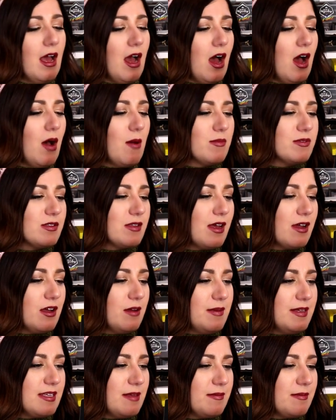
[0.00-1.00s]
Um, so that
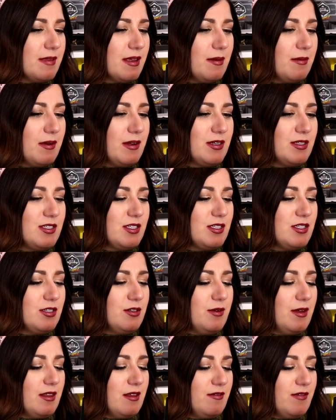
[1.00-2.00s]
could be something I'm going to
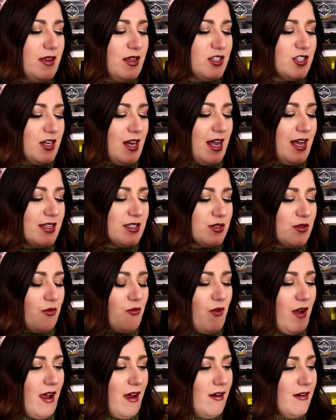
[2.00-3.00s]
do in the future as
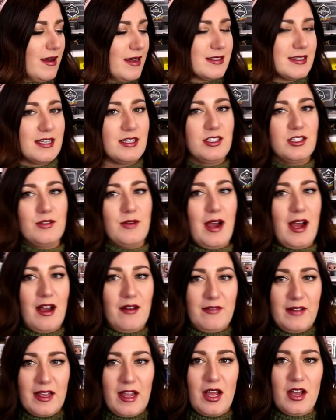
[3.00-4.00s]
well because I do
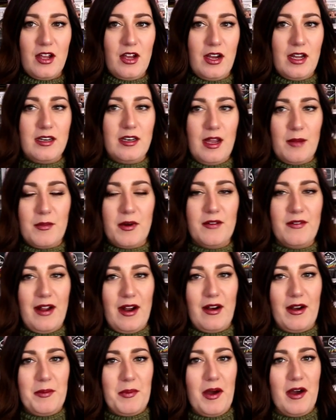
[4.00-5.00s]
have like a good number of
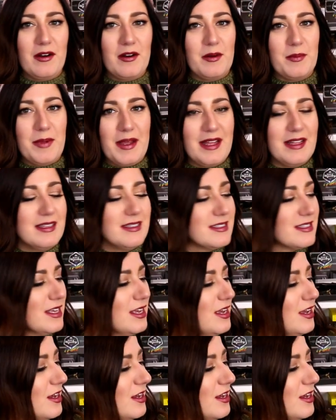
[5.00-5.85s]
Harry Potter pins.